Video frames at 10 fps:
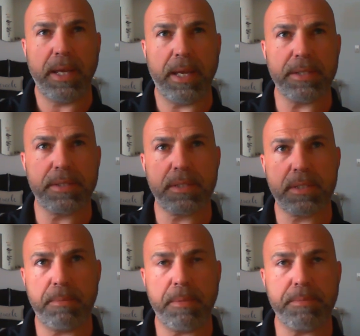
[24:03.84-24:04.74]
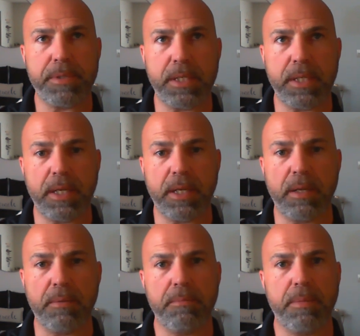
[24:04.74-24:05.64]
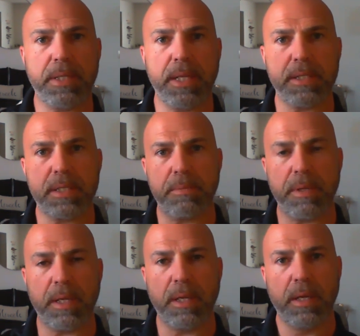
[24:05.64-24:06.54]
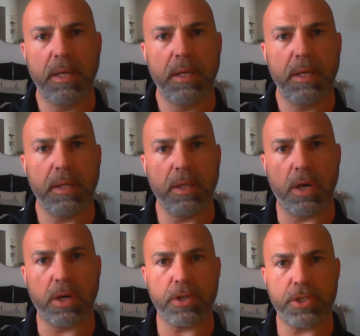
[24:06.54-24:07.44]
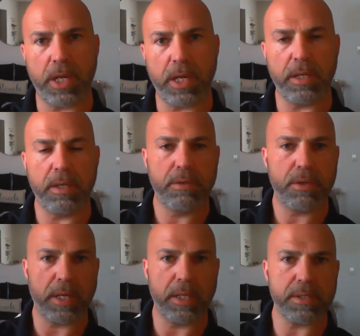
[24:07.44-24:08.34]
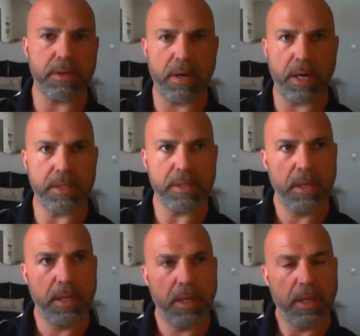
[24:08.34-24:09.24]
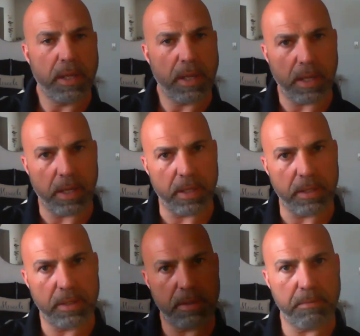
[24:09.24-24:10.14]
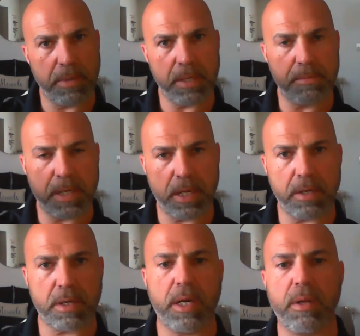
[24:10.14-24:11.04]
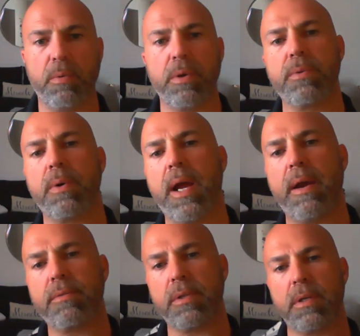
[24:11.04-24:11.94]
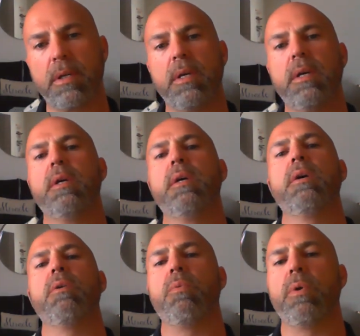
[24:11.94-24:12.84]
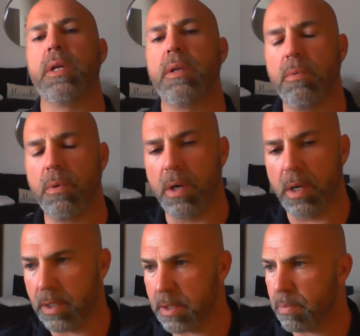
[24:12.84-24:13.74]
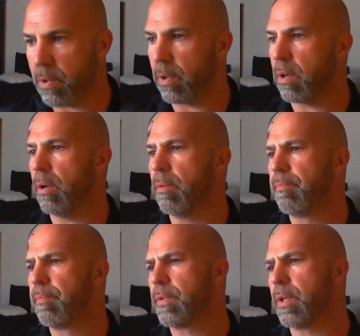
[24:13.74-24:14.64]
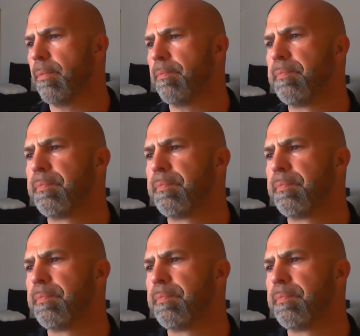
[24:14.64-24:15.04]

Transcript: has some MCT in it, but tends to be longer chain triglycerides. And medium chain are kind of the ones we're after when we're on this protocol. So